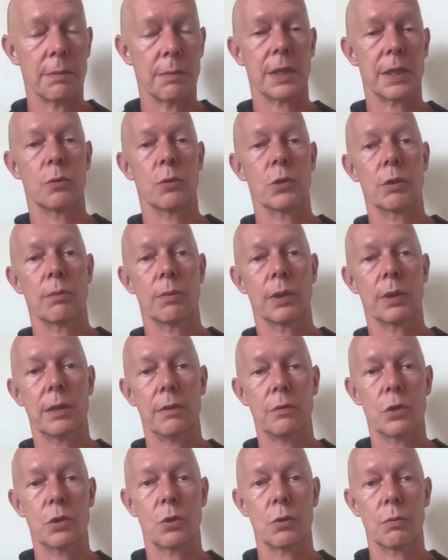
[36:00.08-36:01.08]
something which I
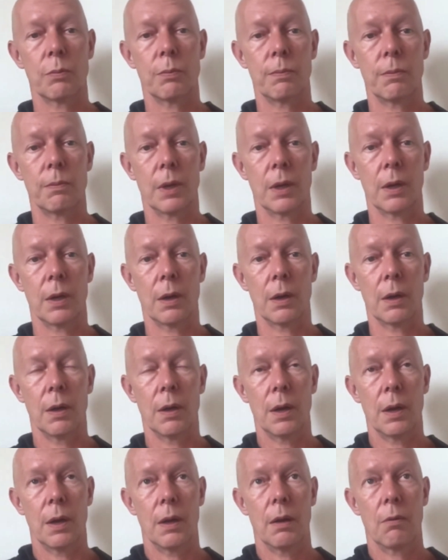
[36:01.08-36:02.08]
believe
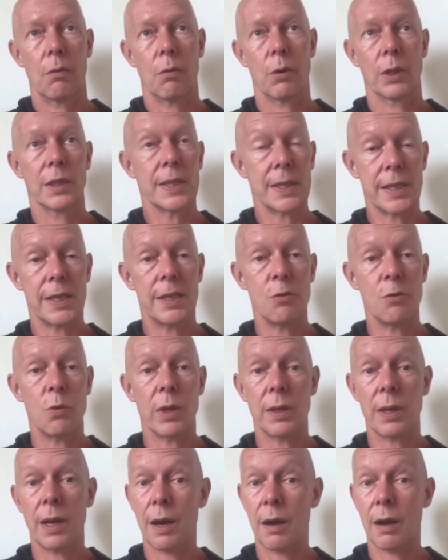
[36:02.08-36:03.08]
we'll see
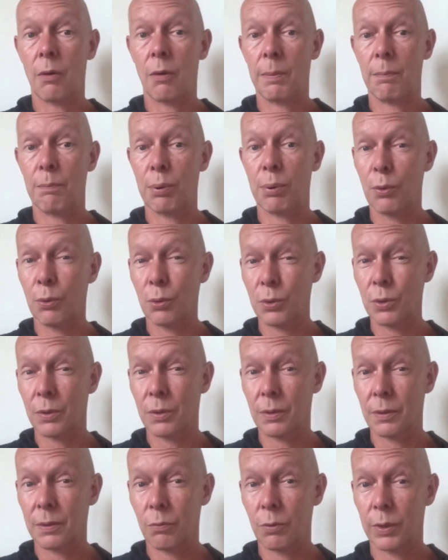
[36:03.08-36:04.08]
how
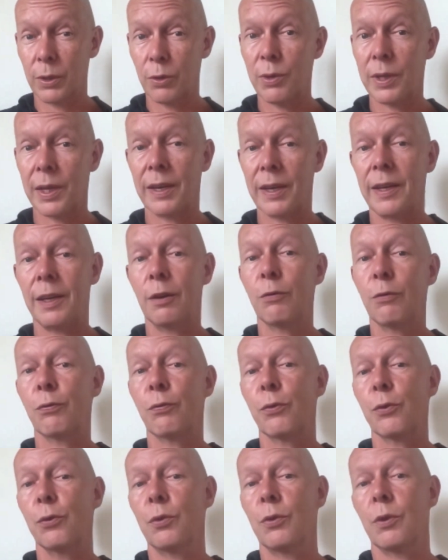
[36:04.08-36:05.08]
important, whether you can
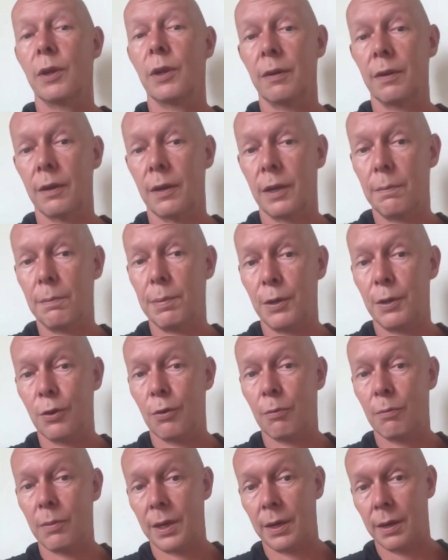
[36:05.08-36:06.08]
infer the
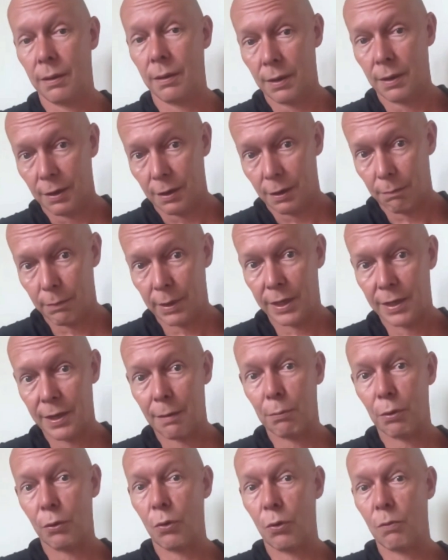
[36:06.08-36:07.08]
lipidome and
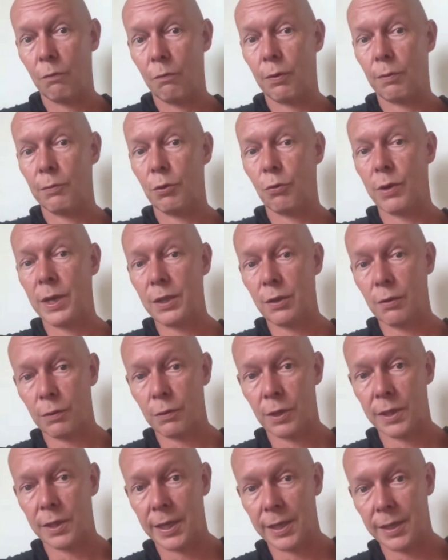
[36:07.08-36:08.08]
metabolome from the rest
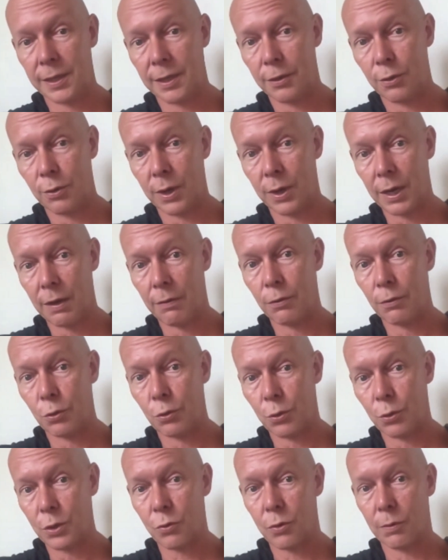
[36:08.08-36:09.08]
of the data that you have, the
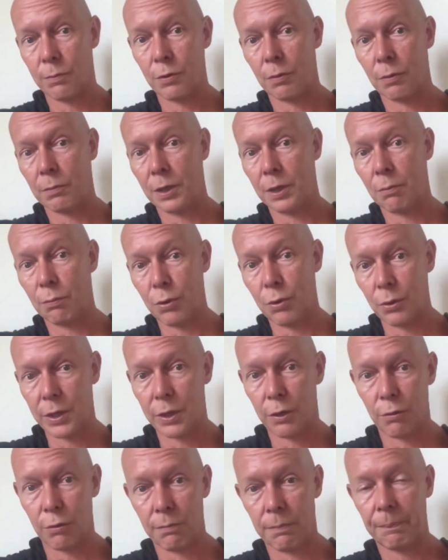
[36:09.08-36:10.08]
transcriptome and the
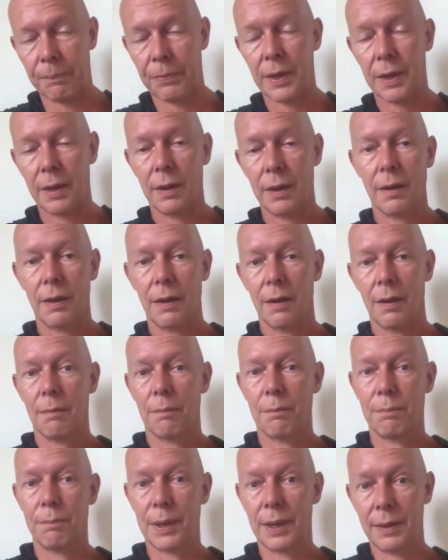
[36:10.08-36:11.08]
proteome.
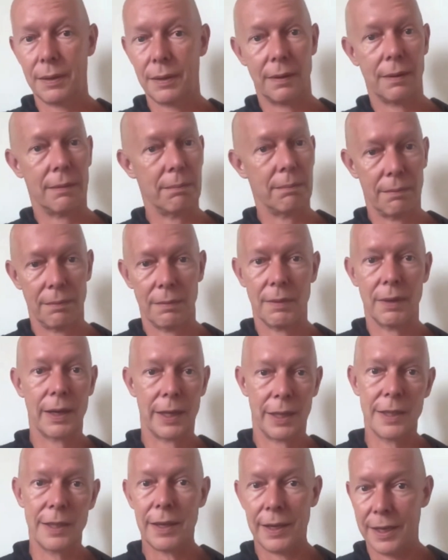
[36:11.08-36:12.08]
But
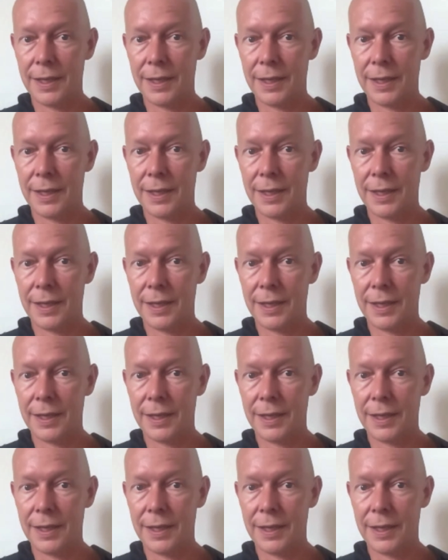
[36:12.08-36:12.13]
we're